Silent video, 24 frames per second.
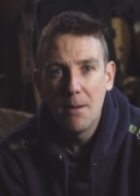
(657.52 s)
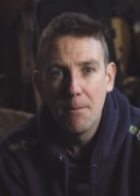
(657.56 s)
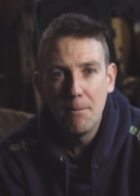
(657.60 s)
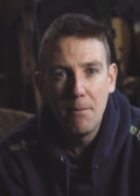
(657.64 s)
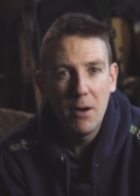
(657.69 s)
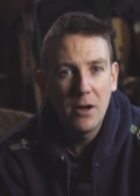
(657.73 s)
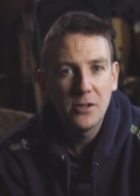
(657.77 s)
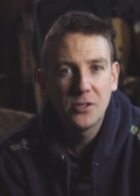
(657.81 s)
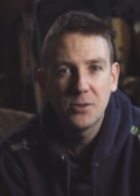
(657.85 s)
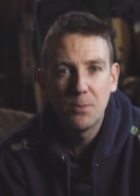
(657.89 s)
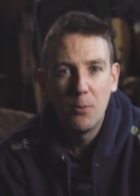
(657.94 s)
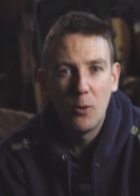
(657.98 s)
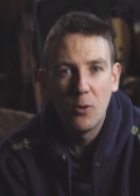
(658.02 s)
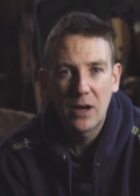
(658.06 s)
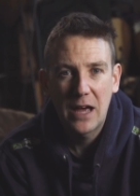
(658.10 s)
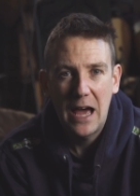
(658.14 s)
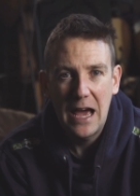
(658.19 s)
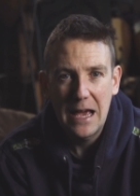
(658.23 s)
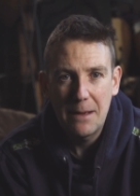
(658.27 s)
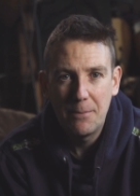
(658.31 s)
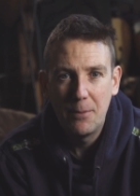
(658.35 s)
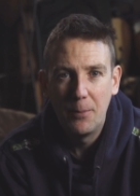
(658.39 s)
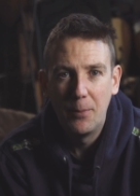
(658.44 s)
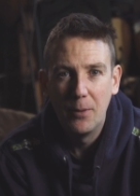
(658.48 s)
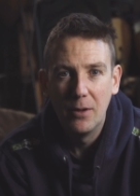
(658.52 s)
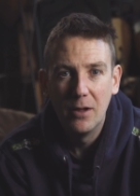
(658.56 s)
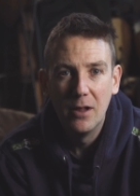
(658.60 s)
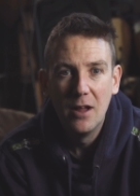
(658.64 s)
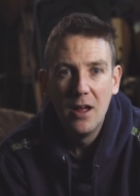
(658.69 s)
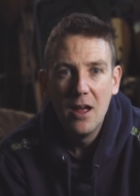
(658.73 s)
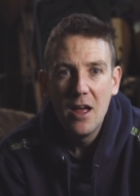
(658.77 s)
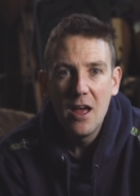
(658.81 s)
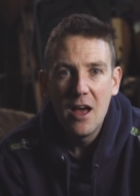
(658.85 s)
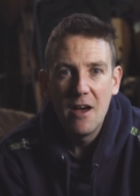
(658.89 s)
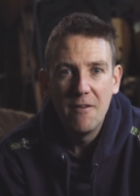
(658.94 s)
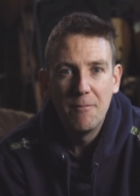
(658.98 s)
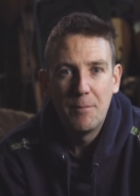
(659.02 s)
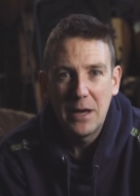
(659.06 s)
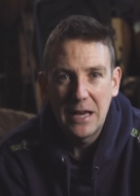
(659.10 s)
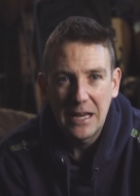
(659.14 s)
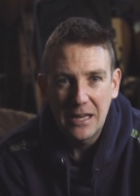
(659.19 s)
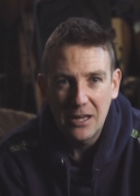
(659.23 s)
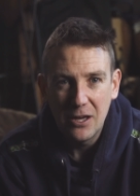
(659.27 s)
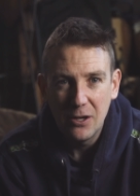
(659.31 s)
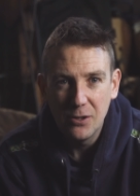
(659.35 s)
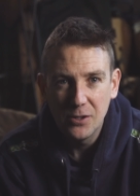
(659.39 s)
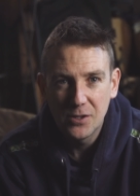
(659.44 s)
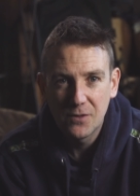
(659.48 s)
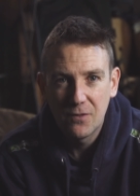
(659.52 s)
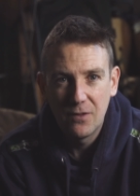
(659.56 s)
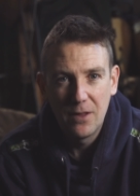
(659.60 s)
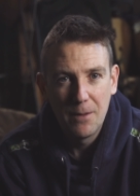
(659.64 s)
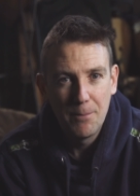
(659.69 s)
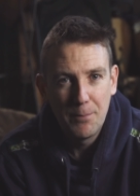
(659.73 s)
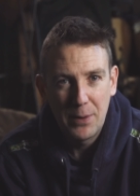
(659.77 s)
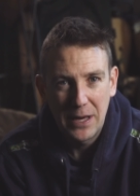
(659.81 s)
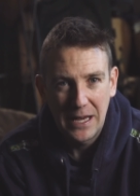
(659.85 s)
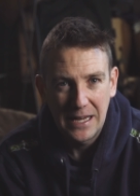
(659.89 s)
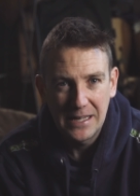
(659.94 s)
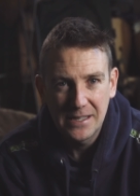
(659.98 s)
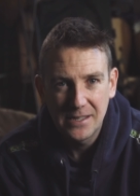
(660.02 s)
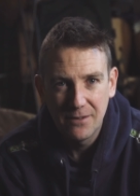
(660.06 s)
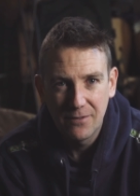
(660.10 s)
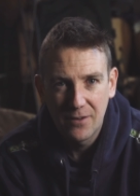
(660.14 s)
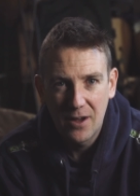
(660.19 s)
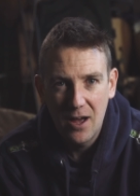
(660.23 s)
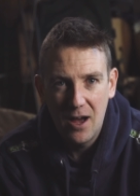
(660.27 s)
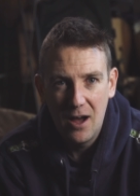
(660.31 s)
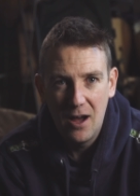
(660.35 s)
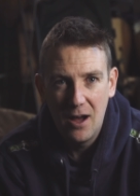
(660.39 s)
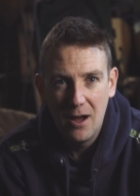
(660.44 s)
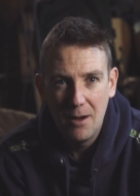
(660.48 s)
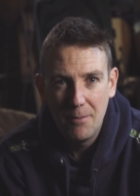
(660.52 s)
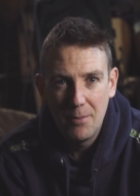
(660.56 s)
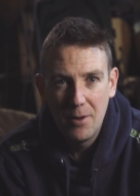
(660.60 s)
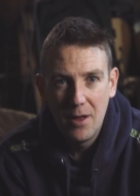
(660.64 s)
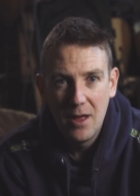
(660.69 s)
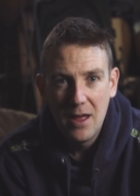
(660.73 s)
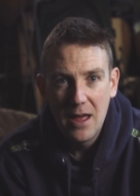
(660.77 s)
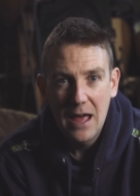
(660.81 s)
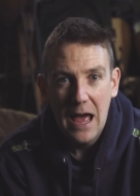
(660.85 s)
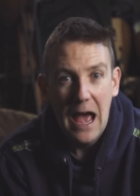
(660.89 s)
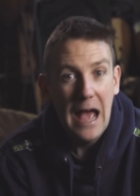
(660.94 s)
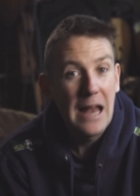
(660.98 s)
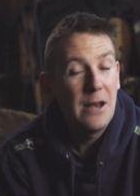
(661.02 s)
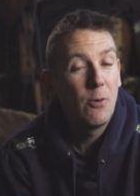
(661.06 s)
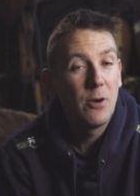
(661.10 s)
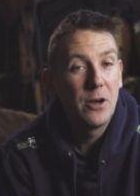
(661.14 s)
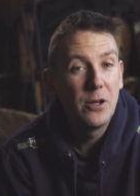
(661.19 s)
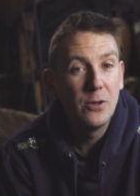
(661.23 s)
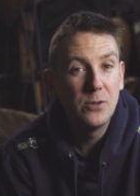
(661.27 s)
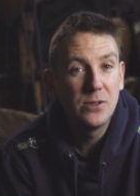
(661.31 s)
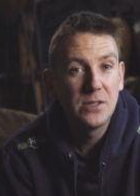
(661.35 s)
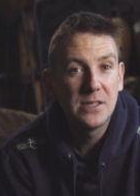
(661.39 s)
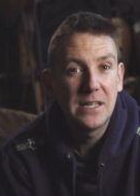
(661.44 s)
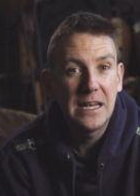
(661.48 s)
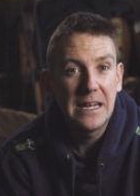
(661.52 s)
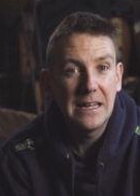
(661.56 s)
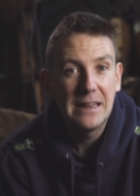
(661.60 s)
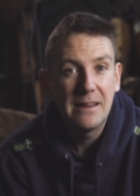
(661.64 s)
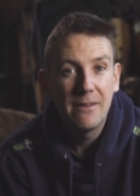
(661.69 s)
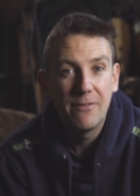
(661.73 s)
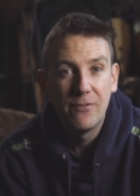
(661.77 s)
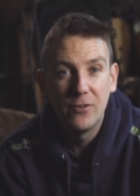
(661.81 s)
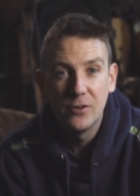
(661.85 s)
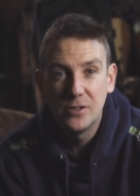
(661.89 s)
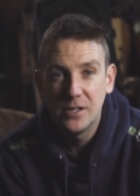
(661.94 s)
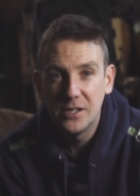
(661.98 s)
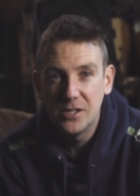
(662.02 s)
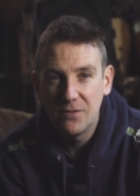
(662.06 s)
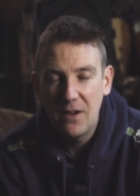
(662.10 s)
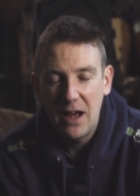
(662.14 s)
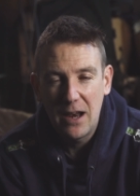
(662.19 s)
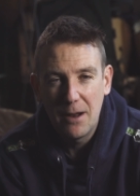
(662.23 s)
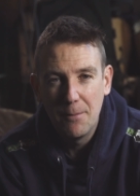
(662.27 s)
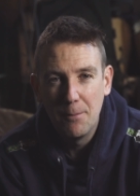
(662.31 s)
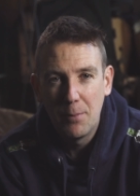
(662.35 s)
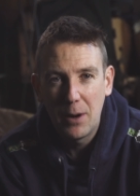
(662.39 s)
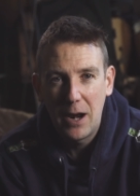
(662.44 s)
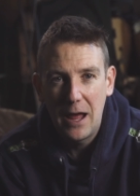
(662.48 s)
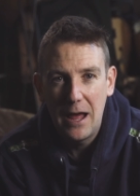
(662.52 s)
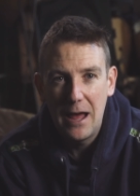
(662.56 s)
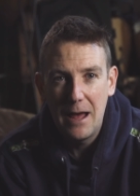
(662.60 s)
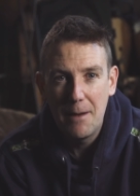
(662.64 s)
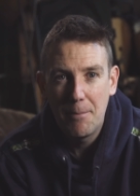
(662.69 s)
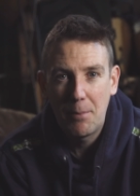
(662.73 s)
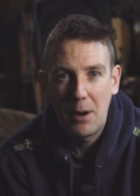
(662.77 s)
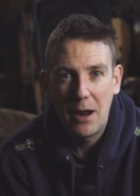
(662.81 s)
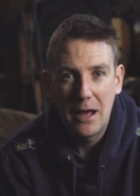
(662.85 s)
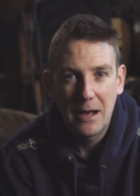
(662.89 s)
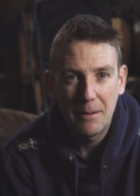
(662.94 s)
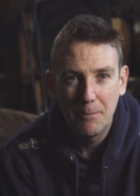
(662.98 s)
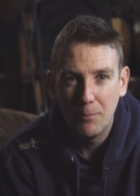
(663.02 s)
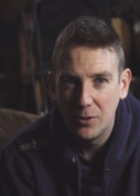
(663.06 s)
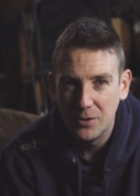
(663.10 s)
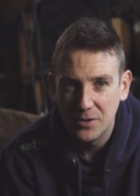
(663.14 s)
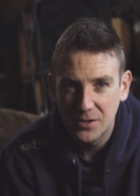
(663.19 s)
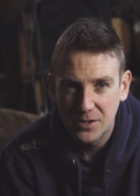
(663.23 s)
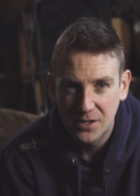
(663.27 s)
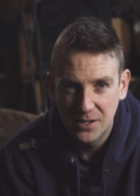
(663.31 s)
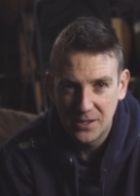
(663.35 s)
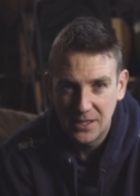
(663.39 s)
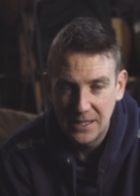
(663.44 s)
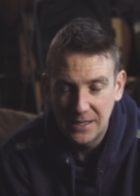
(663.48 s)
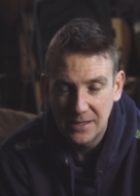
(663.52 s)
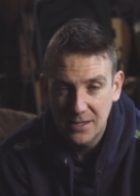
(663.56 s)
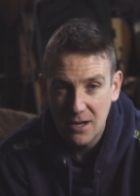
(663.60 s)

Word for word: much more capable of being used for the biggest of carp. Anyone who's seen the footage of Alan Blair playing monsters in